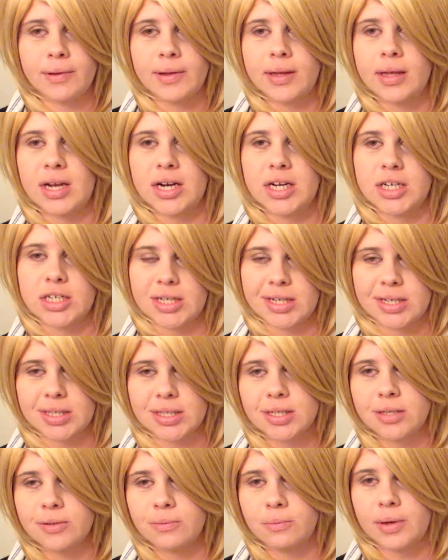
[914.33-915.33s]
get a
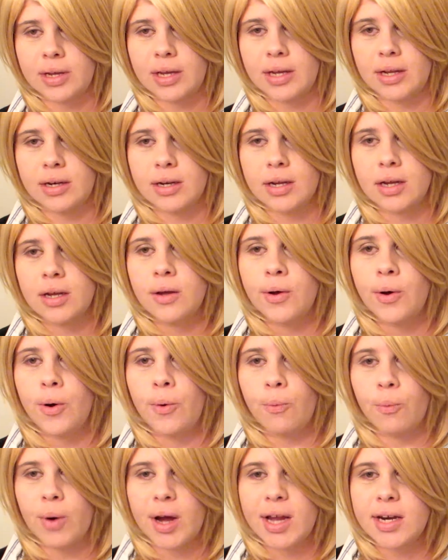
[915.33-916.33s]
chance to win
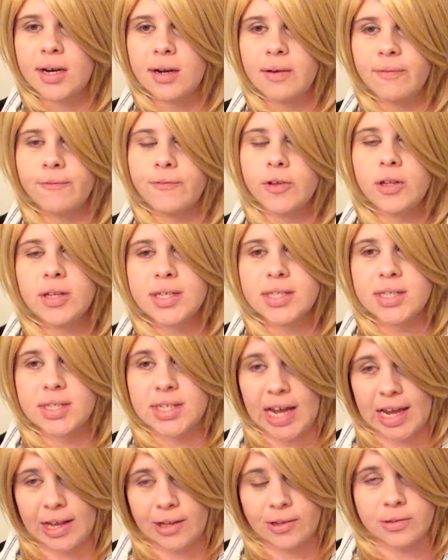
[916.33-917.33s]
one fully
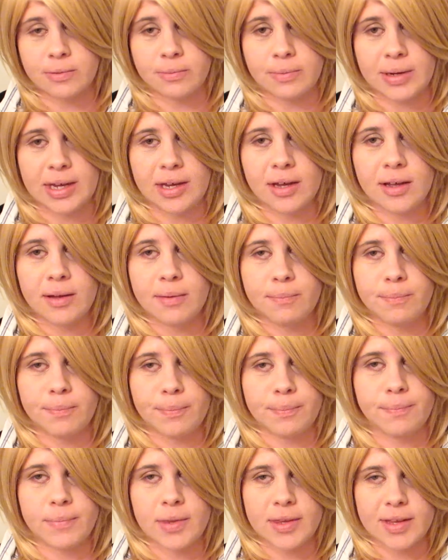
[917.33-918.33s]
styled wig,
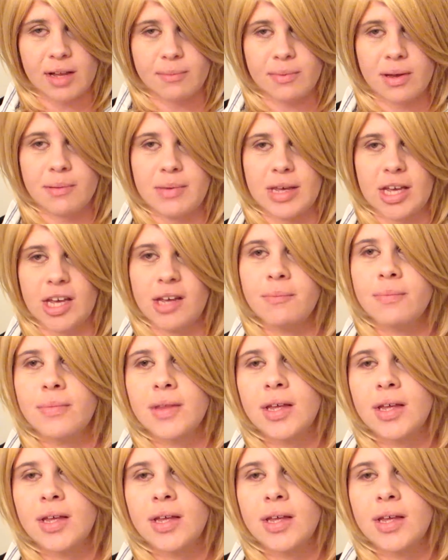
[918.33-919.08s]
styled by me,